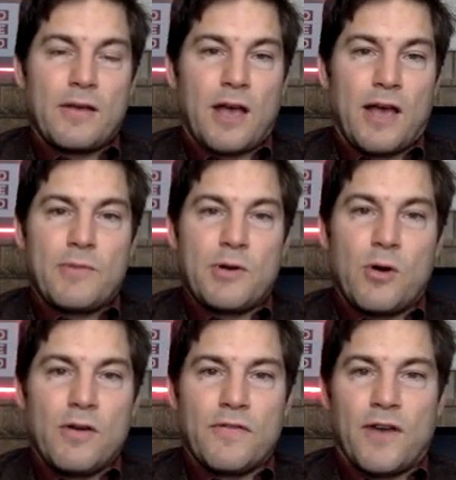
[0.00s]
I've been
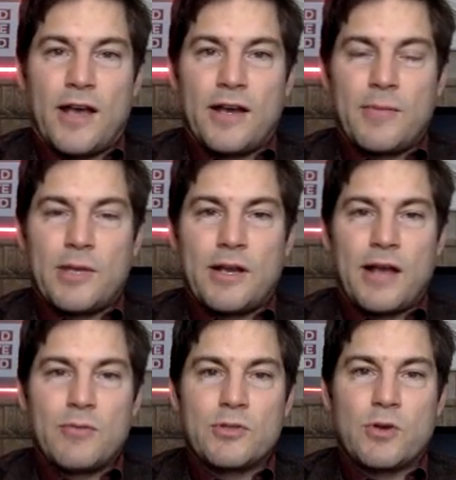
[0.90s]
horrified. I mean, and
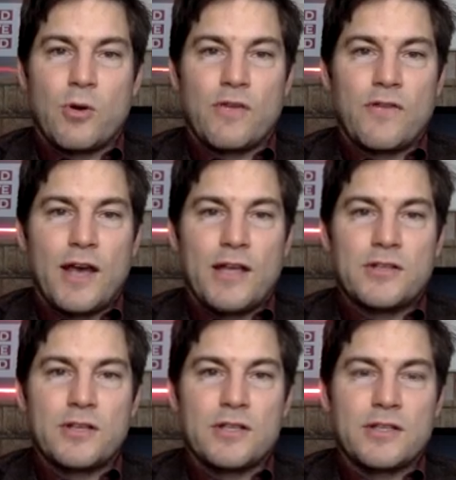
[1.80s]
I was horrified to
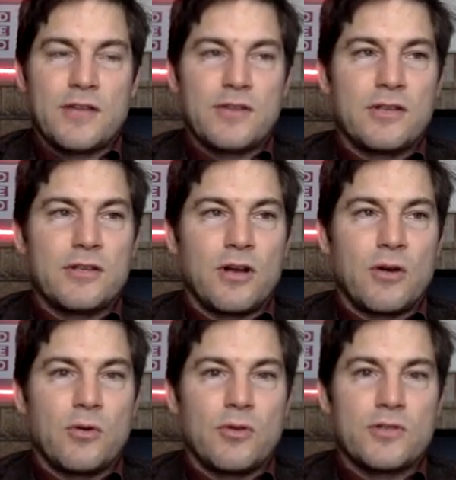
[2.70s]
the extent
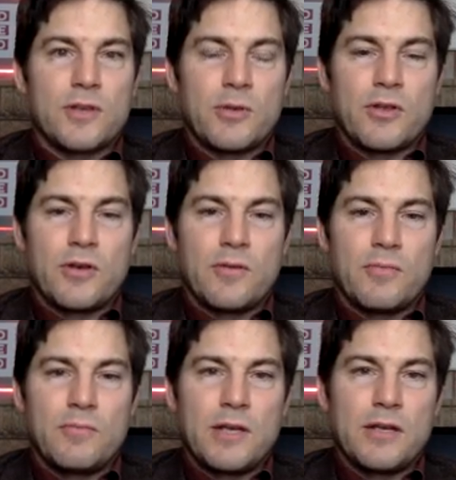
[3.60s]
that, some of the
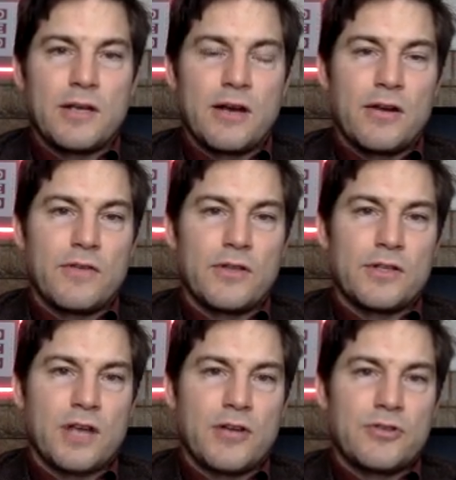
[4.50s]
media narrative in
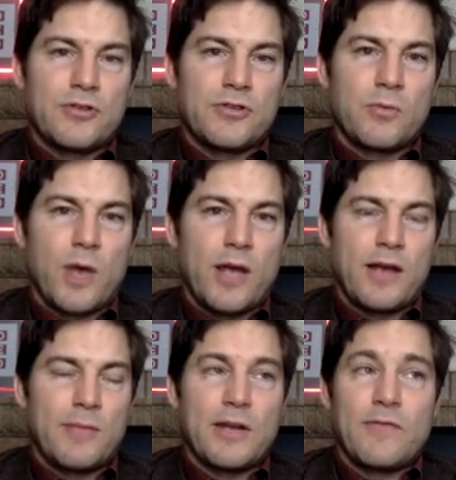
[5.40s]
this country went,
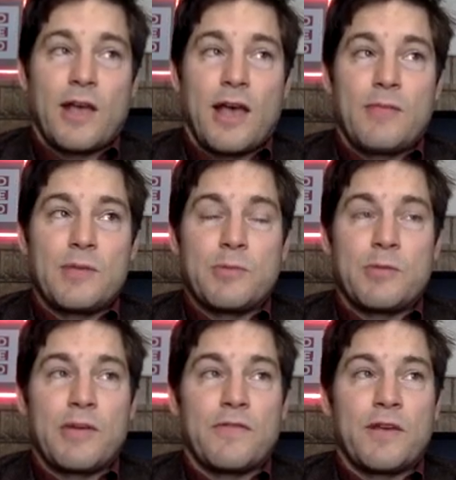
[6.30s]
I mean, I've had people in
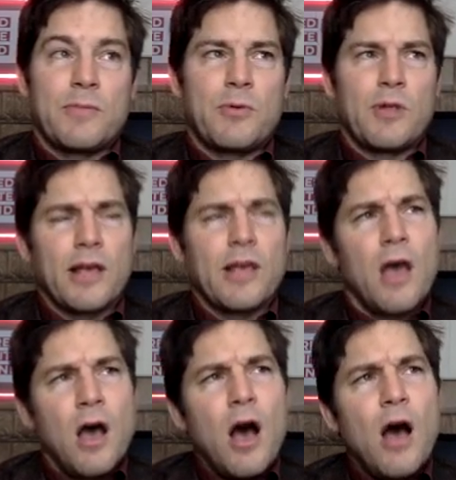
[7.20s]
my family who were like,
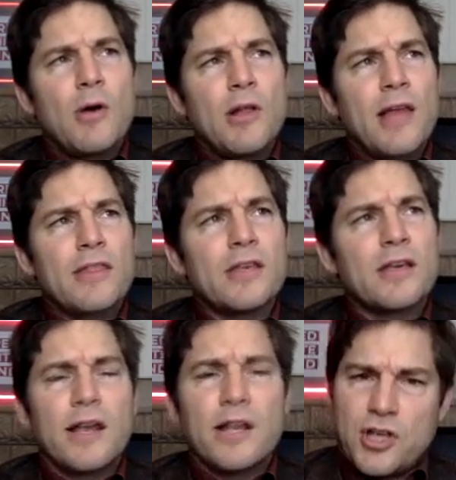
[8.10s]
oh, I think
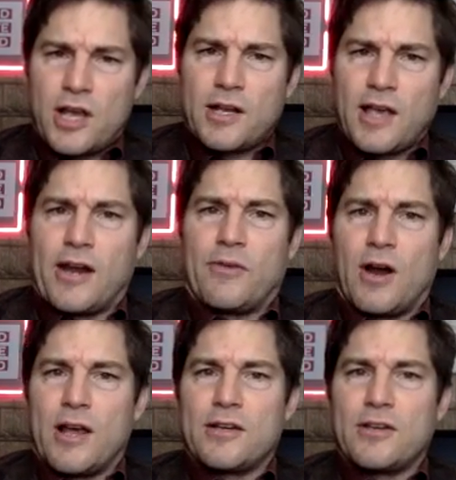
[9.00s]
kind of China got it
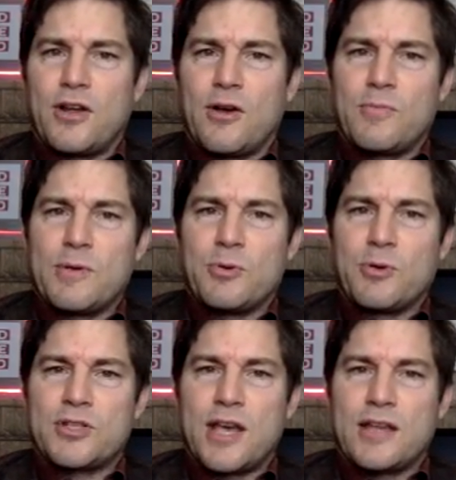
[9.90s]
right. People were
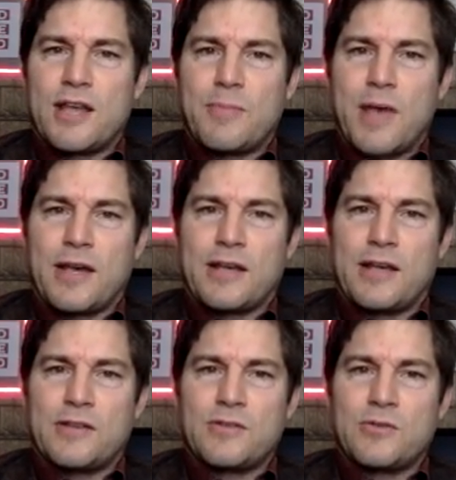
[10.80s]
saying that back in
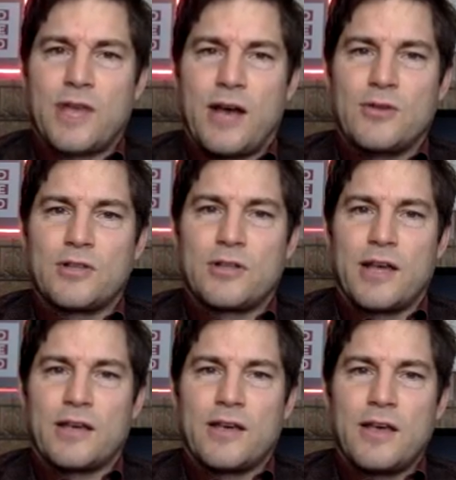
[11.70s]
like 2000, like,